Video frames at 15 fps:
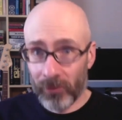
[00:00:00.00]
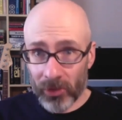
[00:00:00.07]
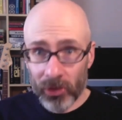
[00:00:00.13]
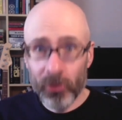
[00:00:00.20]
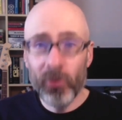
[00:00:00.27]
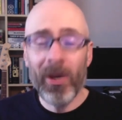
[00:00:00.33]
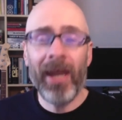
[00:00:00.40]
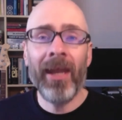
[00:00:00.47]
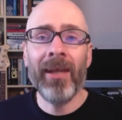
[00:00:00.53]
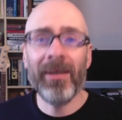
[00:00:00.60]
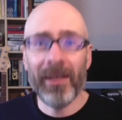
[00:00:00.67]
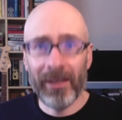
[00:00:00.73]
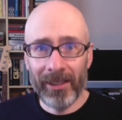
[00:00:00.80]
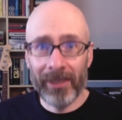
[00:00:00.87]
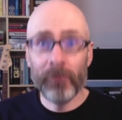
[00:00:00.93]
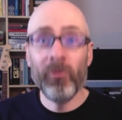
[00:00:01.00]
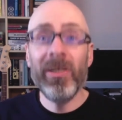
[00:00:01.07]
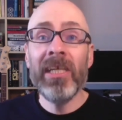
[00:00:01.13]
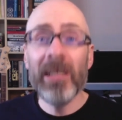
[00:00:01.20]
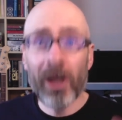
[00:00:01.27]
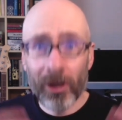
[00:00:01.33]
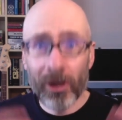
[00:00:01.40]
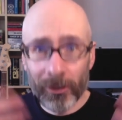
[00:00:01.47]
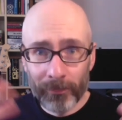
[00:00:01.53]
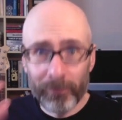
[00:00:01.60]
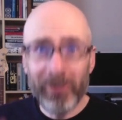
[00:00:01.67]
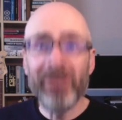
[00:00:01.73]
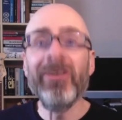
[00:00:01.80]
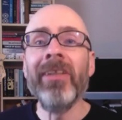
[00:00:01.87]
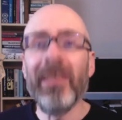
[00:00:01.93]
You and I, we are
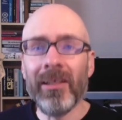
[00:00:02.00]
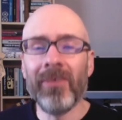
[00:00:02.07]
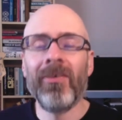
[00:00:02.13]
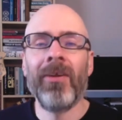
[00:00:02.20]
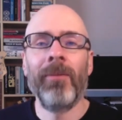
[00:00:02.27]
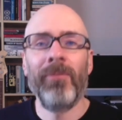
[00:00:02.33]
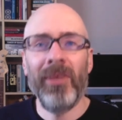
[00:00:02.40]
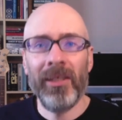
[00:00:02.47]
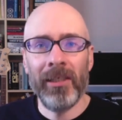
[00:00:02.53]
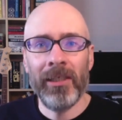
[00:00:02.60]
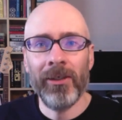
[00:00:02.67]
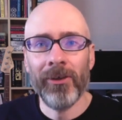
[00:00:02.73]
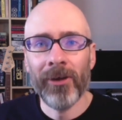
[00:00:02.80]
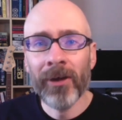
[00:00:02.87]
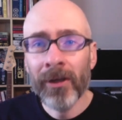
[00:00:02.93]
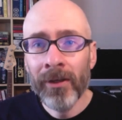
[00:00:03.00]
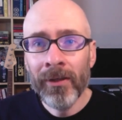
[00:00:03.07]
building something here.